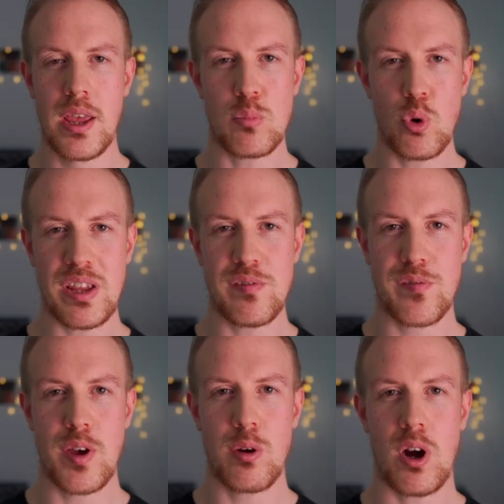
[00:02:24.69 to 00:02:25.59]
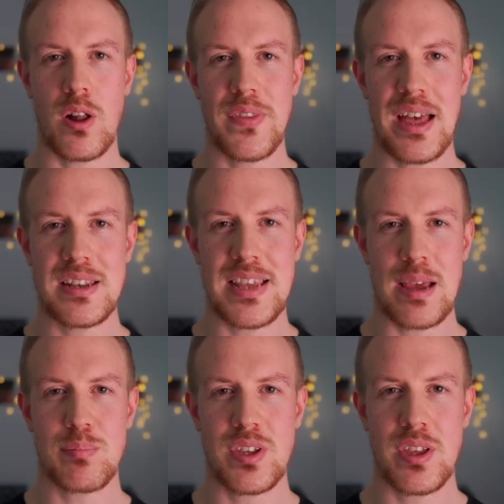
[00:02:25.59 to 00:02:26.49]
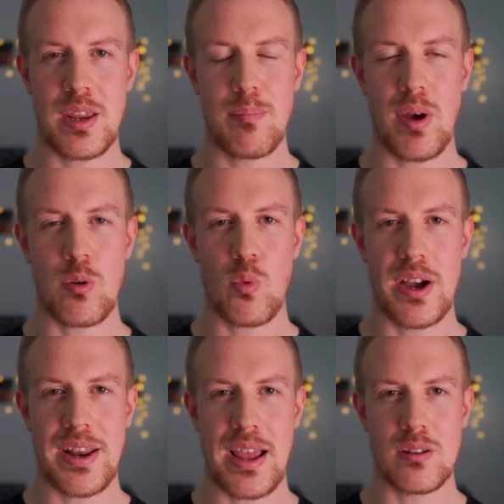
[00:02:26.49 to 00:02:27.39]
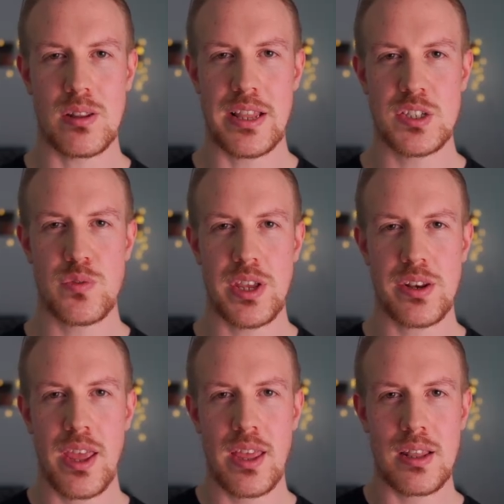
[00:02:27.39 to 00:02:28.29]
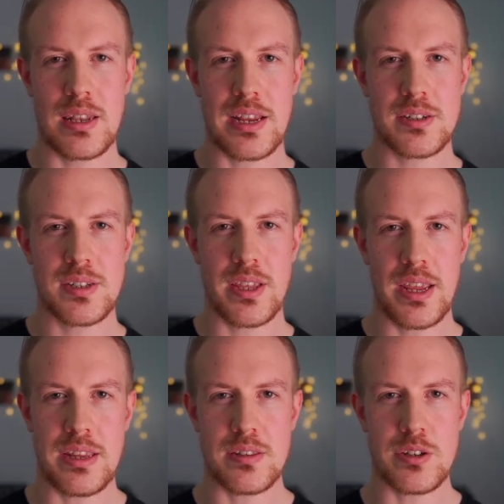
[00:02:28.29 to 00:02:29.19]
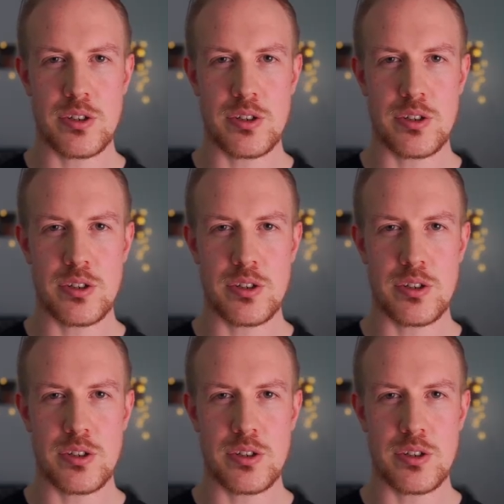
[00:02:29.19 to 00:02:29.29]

More info on that adapter in my wide angle lens vid, linked in the